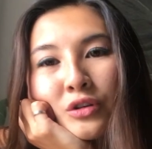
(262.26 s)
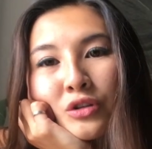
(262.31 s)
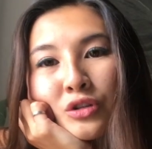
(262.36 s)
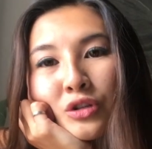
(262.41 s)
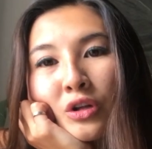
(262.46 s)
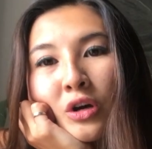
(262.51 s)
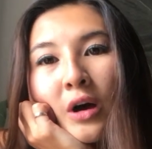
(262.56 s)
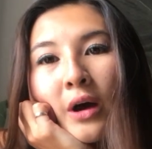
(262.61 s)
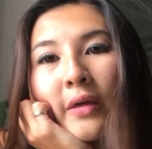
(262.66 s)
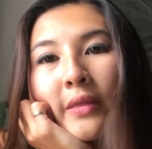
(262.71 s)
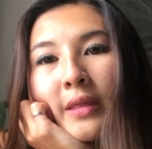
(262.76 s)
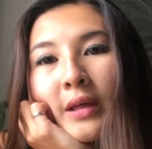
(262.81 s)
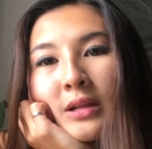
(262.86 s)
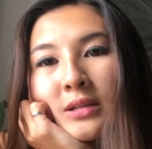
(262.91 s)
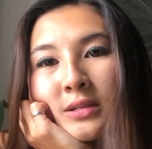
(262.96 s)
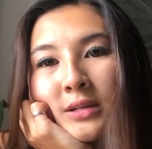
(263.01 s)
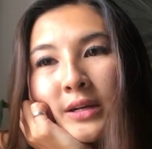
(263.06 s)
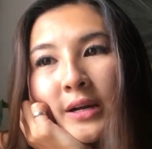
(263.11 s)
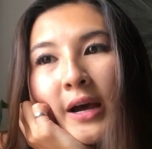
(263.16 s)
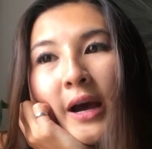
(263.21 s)
a lot
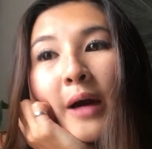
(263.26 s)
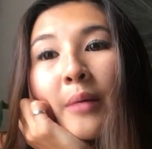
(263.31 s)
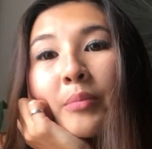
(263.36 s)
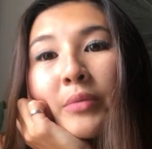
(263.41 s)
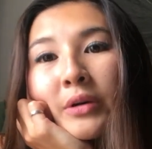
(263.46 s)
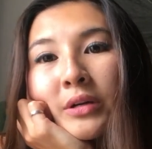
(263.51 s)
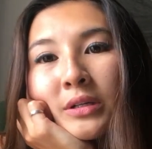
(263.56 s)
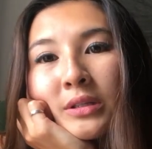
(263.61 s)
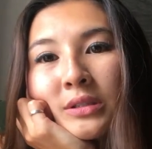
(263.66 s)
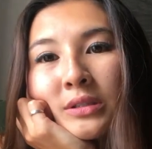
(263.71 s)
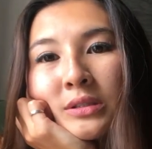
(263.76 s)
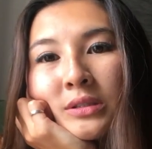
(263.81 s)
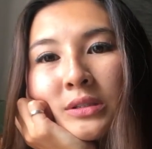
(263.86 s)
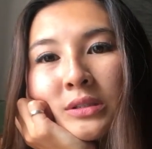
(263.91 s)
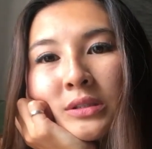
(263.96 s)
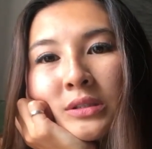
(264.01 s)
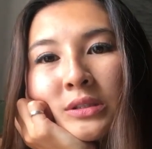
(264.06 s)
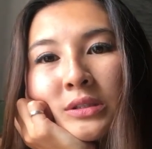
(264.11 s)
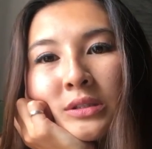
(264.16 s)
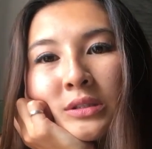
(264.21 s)
that's gonna happen.
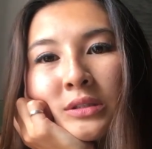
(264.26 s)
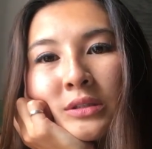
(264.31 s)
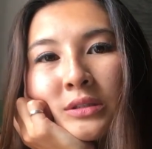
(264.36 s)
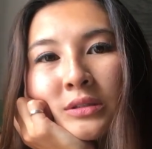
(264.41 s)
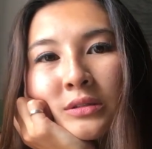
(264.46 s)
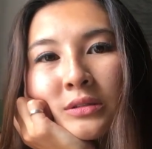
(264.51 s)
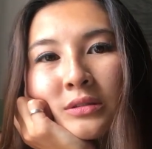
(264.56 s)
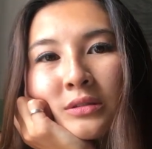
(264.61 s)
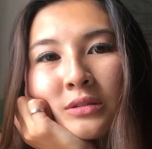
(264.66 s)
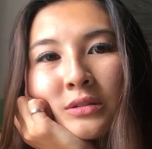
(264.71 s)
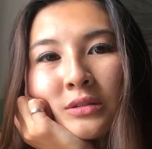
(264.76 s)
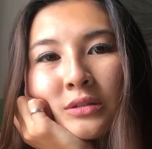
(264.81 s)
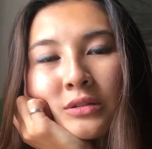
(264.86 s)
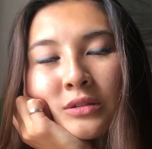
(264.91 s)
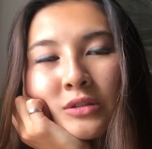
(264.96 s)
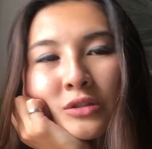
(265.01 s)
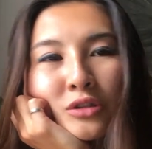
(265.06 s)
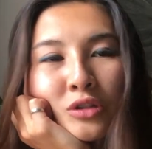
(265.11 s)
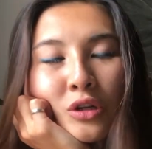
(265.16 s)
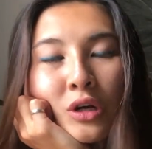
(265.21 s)

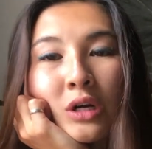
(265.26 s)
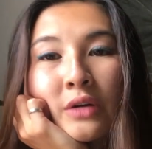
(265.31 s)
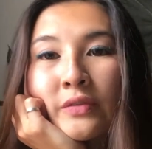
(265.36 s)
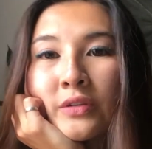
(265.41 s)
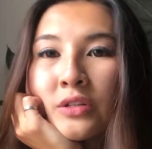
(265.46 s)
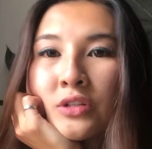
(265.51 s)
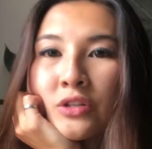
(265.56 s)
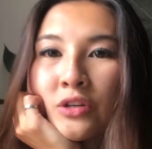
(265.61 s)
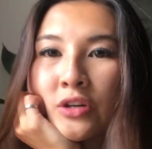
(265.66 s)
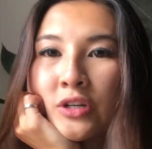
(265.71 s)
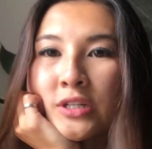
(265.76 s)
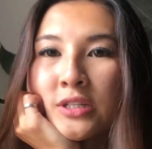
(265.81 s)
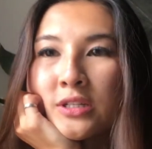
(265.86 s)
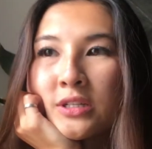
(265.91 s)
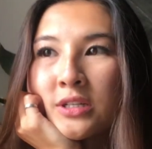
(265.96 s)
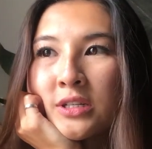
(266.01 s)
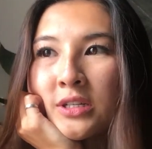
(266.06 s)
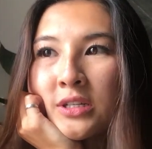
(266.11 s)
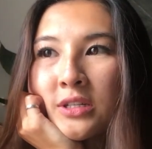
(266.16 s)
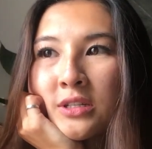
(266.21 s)
There's a lot of
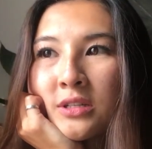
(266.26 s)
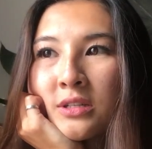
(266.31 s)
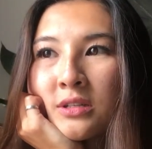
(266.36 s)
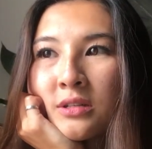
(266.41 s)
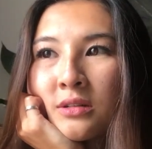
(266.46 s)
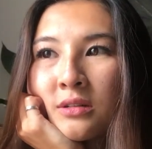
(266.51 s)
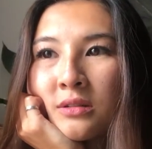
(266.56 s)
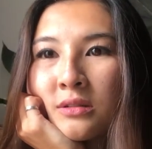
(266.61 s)
uncertainties.